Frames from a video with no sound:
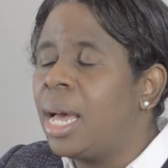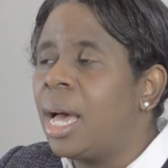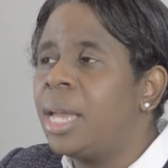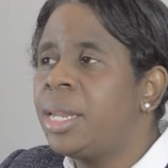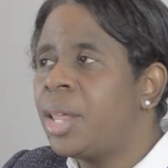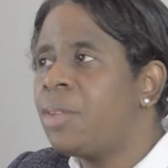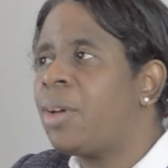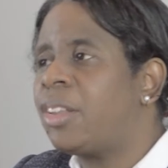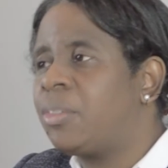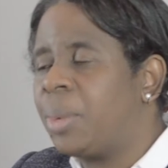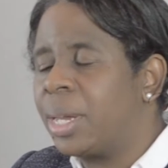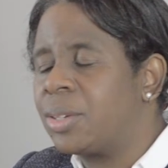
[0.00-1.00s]
Another
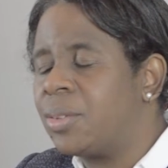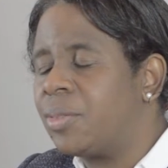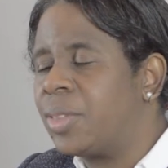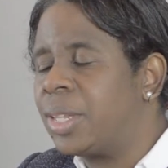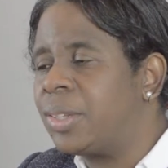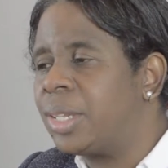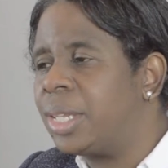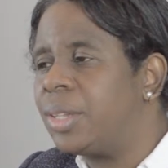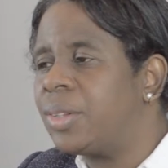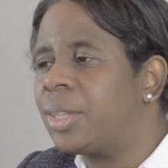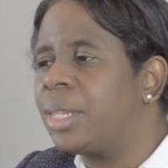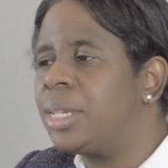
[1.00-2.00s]
aspect of this
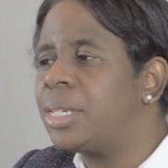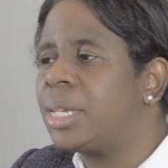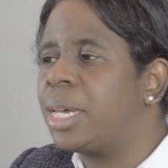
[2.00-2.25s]
is that